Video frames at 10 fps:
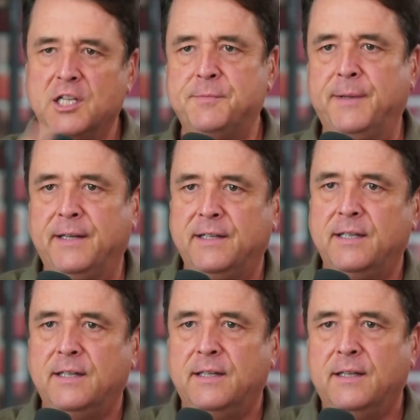
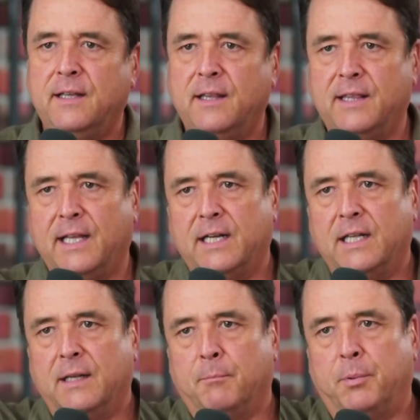husband
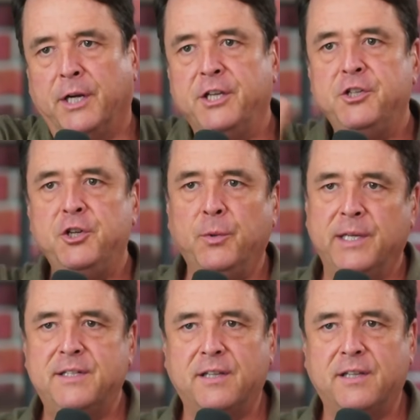that brings you mm -hmm.